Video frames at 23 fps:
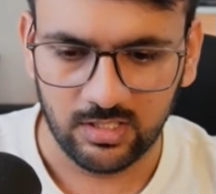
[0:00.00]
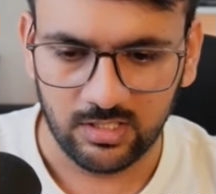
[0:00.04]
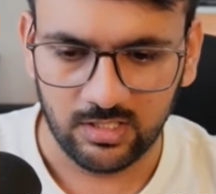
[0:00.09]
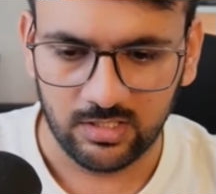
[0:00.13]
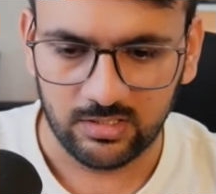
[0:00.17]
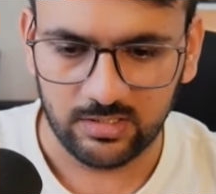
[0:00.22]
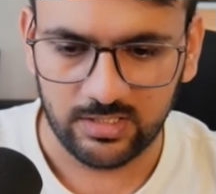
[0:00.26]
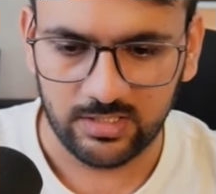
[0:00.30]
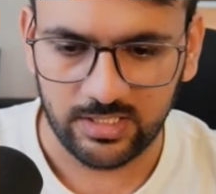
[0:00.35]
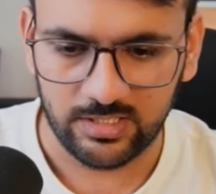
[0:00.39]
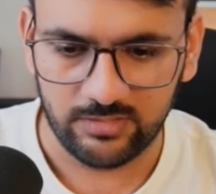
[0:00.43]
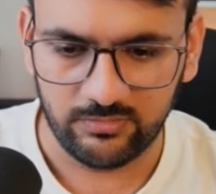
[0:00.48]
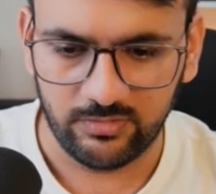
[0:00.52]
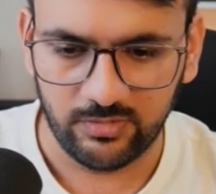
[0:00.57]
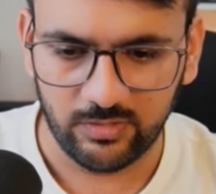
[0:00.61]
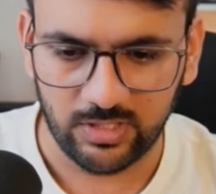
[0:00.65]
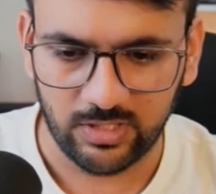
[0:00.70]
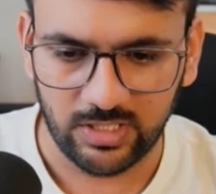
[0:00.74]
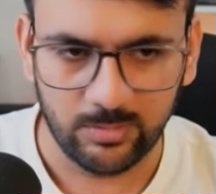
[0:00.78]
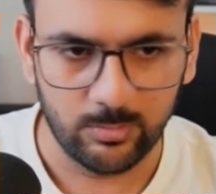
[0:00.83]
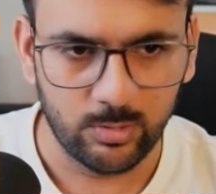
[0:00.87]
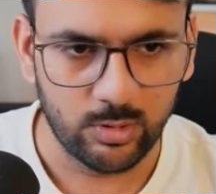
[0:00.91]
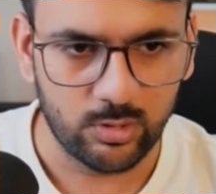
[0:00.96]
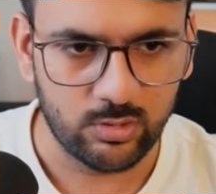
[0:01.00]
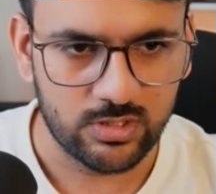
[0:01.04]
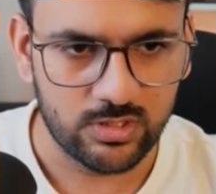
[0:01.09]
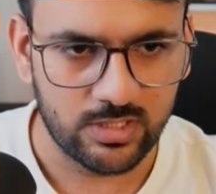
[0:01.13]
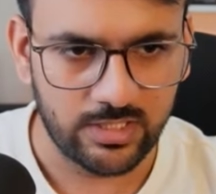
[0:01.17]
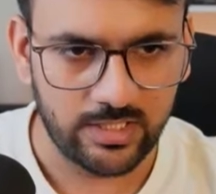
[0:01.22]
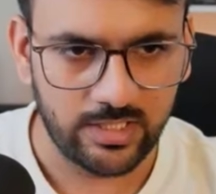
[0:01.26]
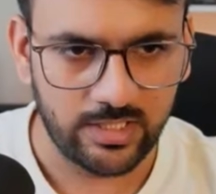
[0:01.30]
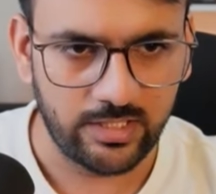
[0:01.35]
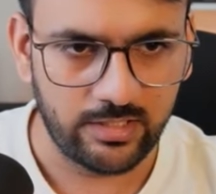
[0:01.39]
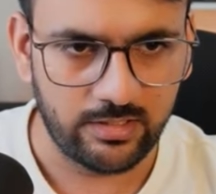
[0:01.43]
Then we were able to
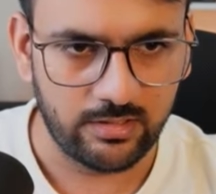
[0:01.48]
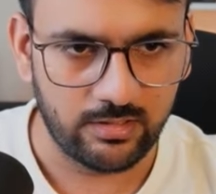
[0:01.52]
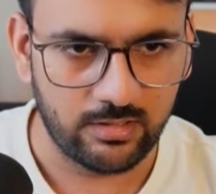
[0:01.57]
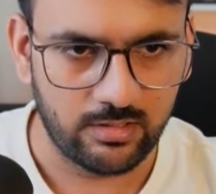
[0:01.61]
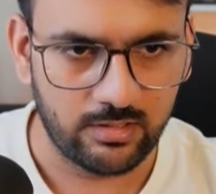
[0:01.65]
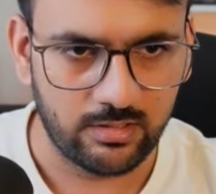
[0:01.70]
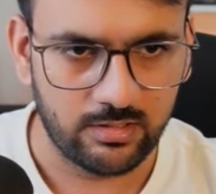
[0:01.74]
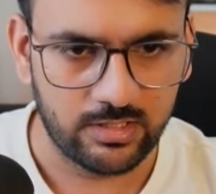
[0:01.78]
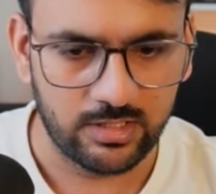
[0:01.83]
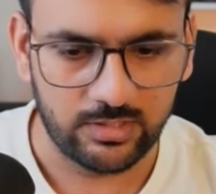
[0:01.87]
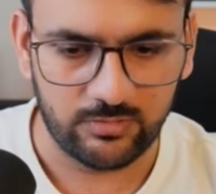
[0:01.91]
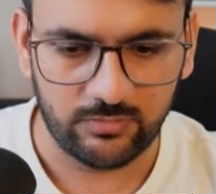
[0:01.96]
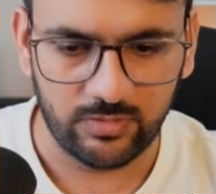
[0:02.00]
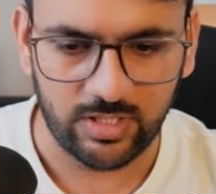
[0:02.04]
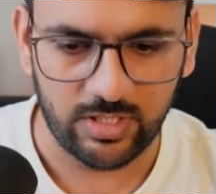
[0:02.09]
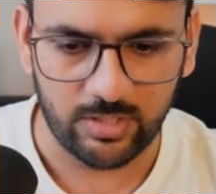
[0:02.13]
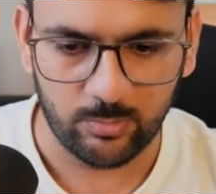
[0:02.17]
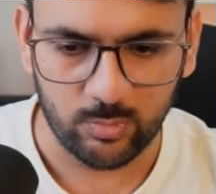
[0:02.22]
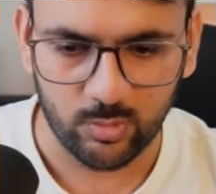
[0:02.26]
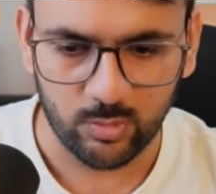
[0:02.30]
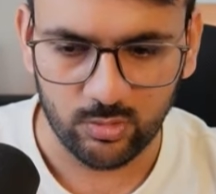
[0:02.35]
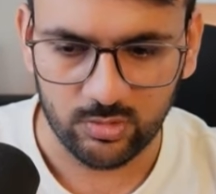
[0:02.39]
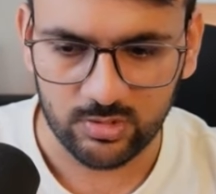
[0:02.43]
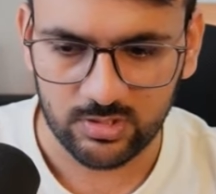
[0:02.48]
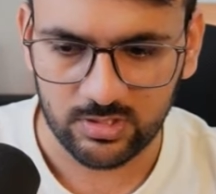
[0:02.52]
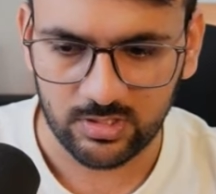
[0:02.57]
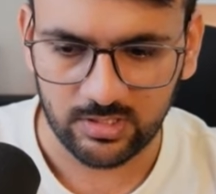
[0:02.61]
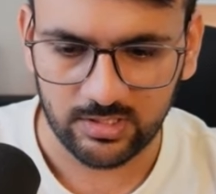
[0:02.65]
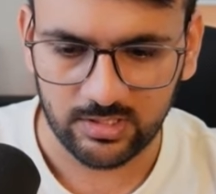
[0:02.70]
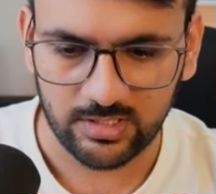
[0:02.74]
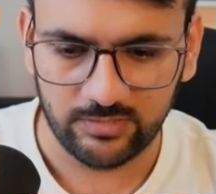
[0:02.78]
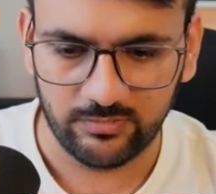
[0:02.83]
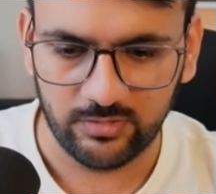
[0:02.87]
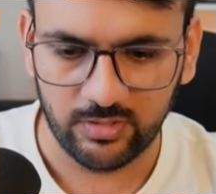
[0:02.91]
generate the Twitter post.
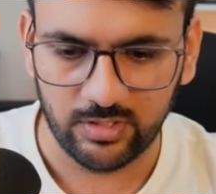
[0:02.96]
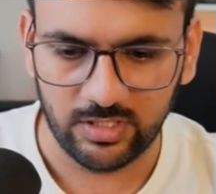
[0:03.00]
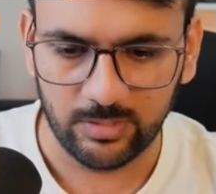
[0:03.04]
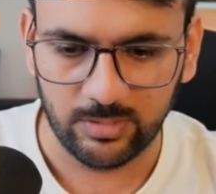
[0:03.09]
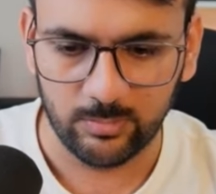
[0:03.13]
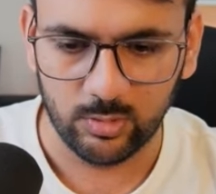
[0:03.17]
Then we were able to